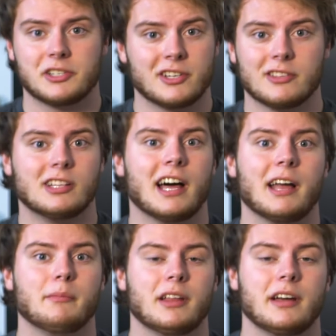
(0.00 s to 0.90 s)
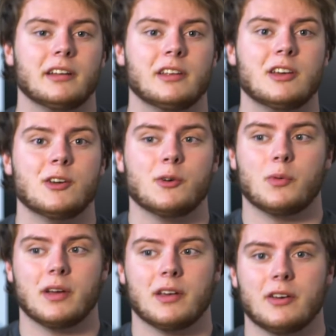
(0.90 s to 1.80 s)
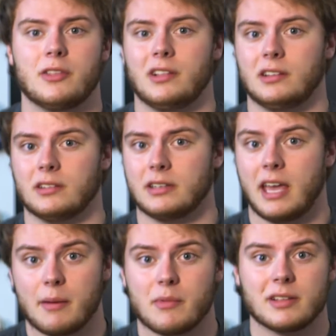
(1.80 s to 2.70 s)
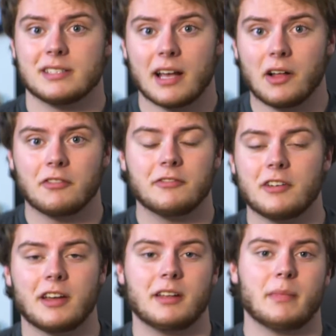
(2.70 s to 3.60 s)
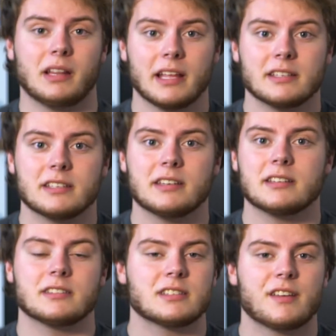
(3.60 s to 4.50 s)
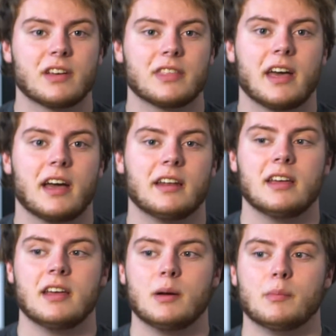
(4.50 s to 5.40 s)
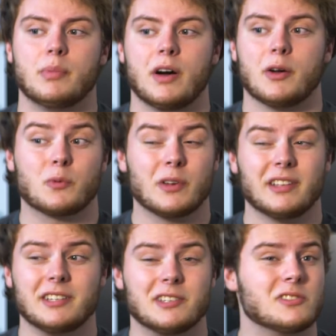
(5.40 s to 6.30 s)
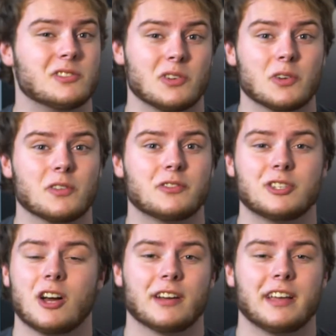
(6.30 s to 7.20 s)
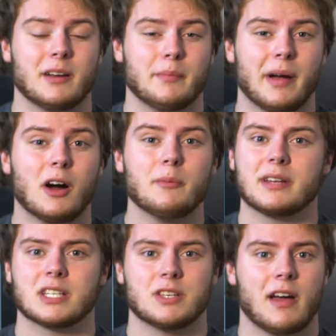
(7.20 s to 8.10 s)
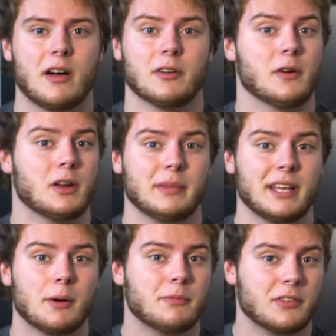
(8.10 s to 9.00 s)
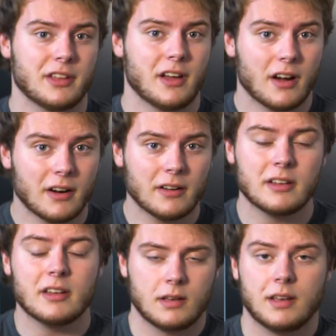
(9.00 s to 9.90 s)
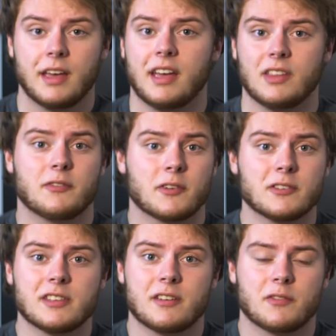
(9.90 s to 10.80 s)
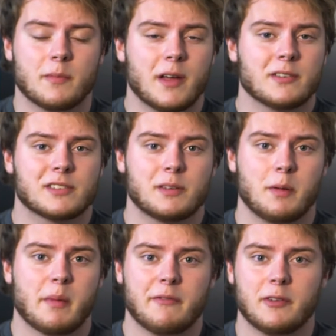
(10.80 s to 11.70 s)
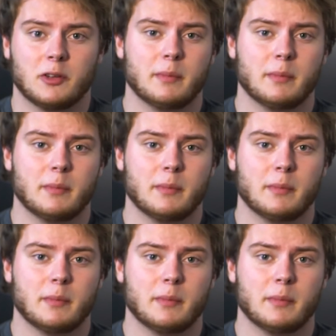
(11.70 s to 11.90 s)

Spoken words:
share the limelight with the camera itself and my lenses and stuff like that, but really deserve talking about because of how incredibly helpful they are. And the first thing from there is going to be my field